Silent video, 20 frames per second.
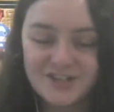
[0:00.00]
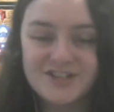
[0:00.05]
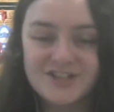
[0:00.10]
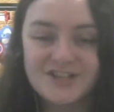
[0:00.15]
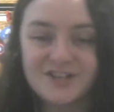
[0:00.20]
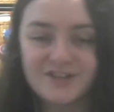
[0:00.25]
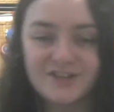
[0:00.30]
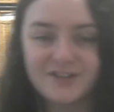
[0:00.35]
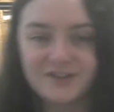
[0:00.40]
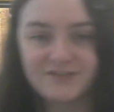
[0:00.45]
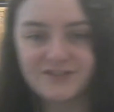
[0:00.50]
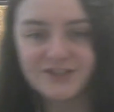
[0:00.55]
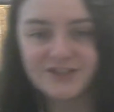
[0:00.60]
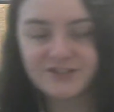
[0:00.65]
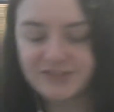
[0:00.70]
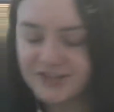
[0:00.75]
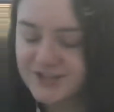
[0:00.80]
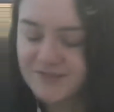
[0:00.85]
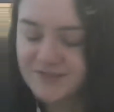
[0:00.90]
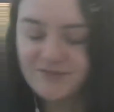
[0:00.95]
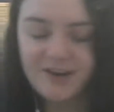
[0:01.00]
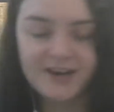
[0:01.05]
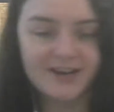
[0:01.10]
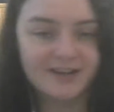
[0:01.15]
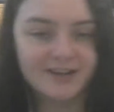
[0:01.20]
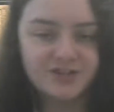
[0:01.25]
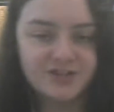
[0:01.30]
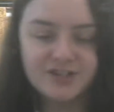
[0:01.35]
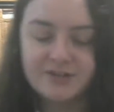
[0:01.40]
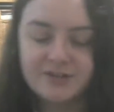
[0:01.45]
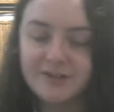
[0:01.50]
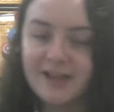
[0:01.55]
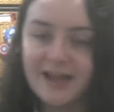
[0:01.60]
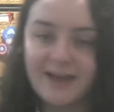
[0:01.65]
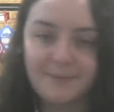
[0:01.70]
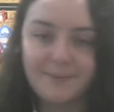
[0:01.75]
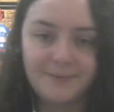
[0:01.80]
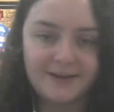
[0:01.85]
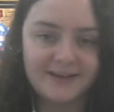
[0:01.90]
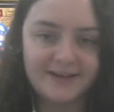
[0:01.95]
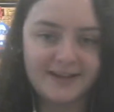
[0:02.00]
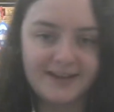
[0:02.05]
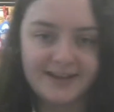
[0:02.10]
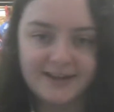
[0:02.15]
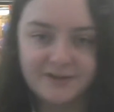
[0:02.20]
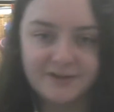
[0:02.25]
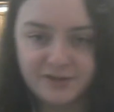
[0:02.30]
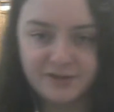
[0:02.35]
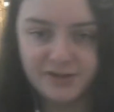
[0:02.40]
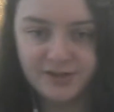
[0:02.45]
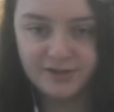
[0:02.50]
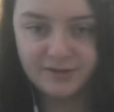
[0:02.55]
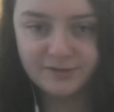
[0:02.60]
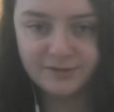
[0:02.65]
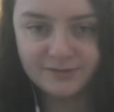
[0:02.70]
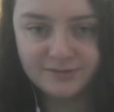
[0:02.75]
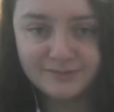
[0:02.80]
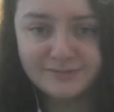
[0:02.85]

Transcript: She's a lot of frustration right now. She will happily take it out on you.